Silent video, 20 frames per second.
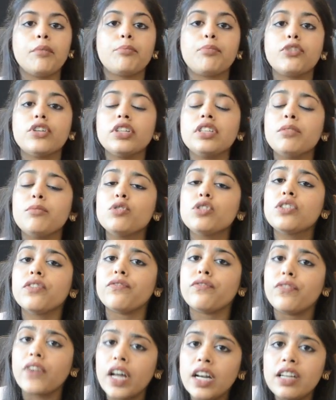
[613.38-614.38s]
Putting the most
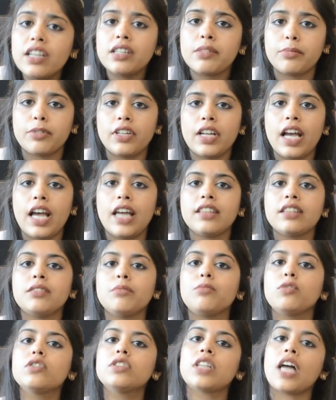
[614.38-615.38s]
vulnerable at the
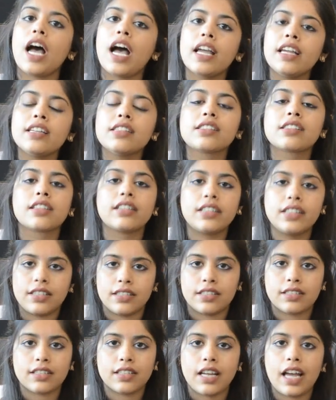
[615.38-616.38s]
most highest
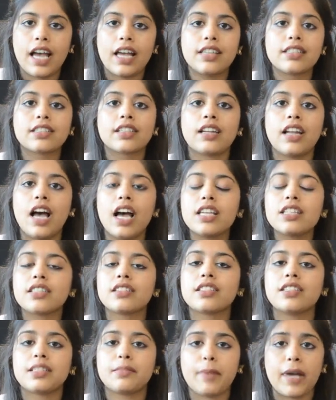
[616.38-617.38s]
risk as
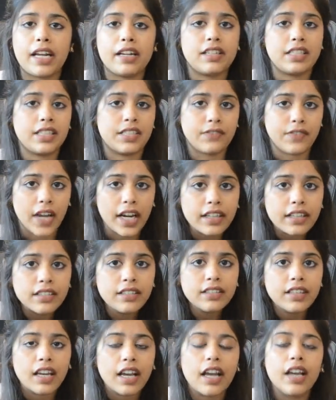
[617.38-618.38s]
class disparities
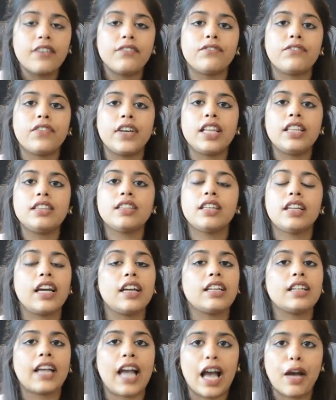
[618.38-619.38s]
widen and wealth
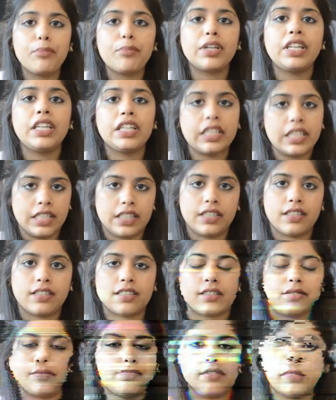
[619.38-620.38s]
gap increases.